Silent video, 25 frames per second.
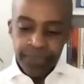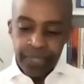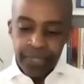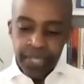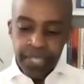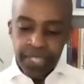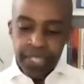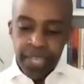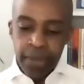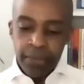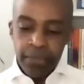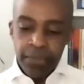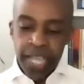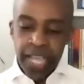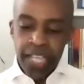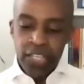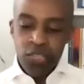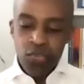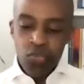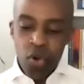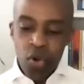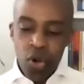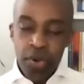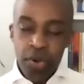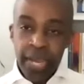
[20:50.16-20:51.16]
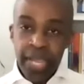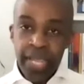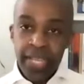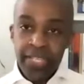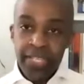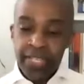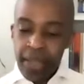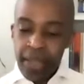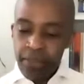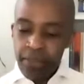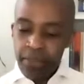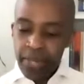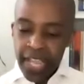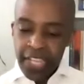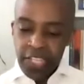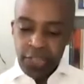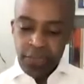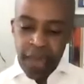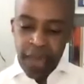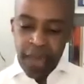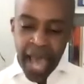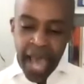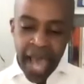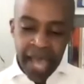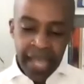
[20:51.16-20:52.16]
Some days worry, some days
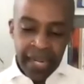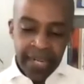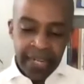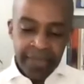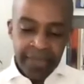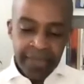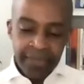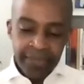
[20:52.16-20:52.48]
mad.